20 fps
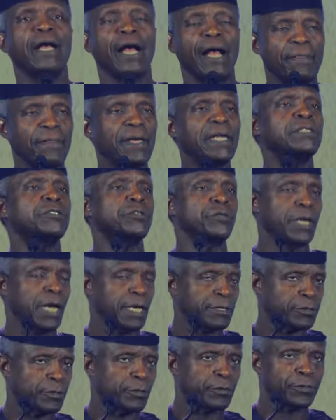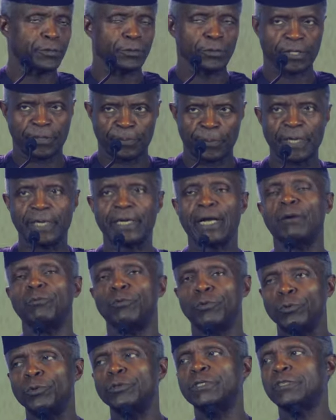And then she'd ask us to speak,
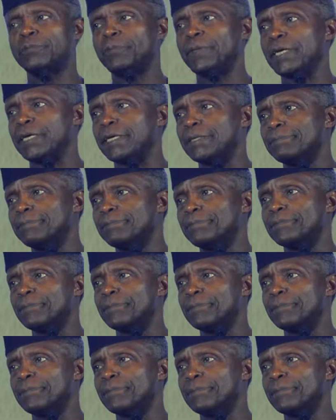and we would speak.